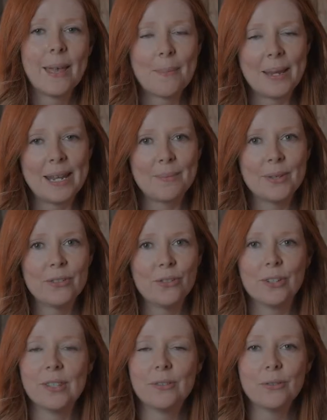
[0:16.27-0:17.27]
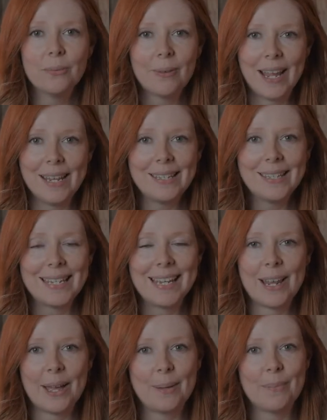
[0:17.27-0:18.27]
My name is Crystal Wright,
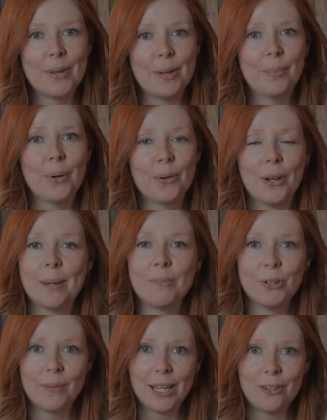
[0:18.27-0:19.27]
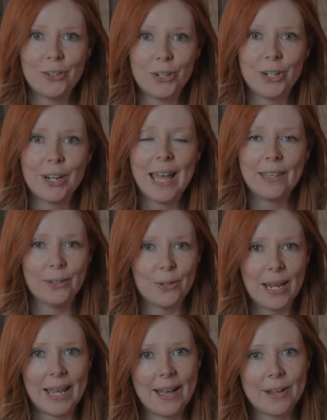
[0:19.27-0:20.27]
and I'm the Program Director at
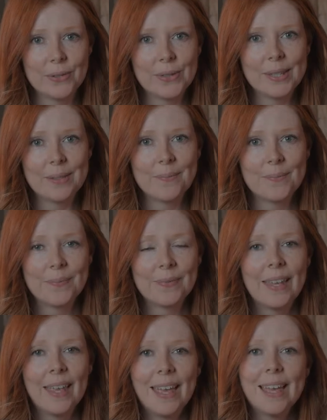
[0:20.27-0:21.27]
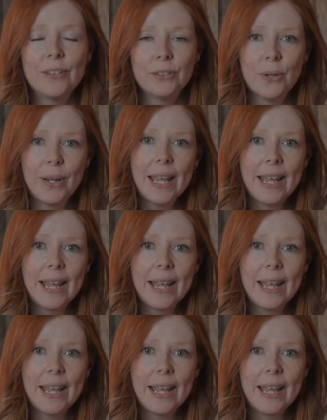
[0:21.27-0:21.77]
Lodi House. Lodi